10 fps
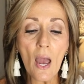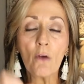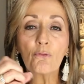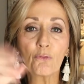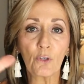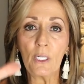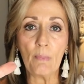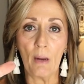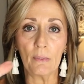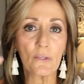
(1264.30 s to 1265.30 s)
have free
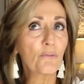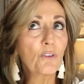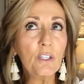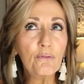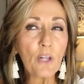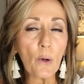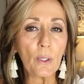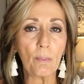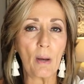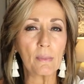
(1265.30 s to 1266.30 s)
bubbles, free
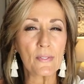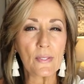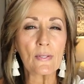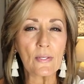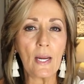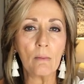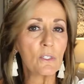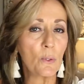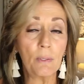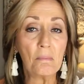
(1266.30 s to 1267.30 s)
floating bubbles. There's a name
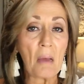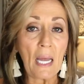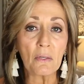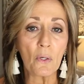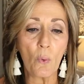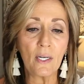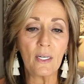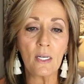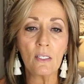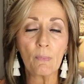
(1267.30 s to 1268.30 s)
to it. I don't know what
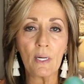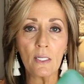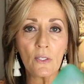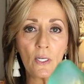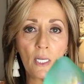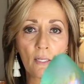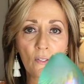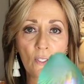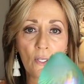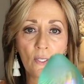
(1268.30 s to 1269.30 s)
it is, but I said
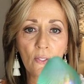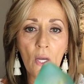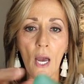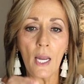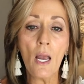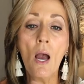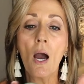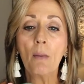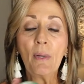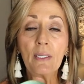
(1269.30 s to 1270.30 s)
yes to this guy.
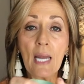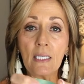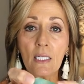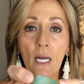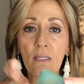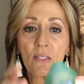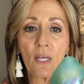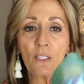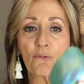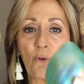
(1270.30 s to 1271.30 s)
I paid 99
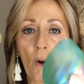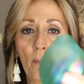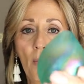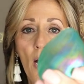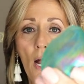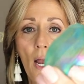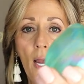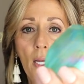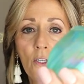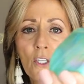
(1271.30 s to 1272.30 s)
cents for him.
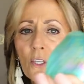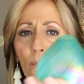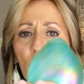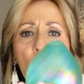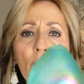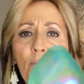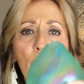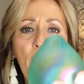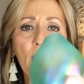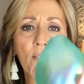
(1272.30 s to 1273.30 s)
And just a beautiful
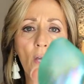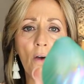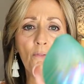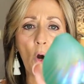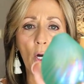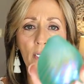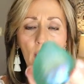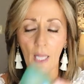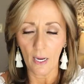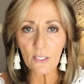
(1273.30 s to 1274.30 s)
piece of art
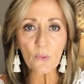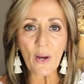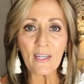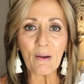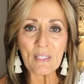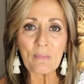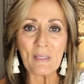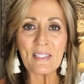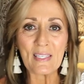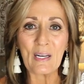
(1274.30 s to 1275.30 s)
glass. Right now it's
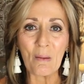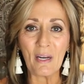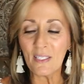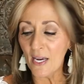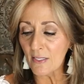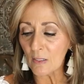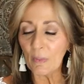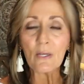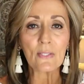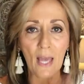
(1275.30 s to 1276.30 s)
been sitting on my desk
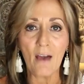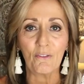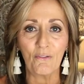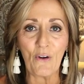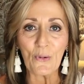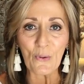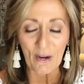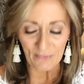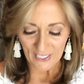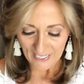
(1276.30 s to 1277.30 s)
because I haven't
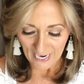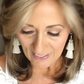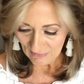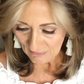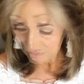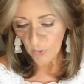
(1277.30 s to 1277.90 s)
photographed it yet.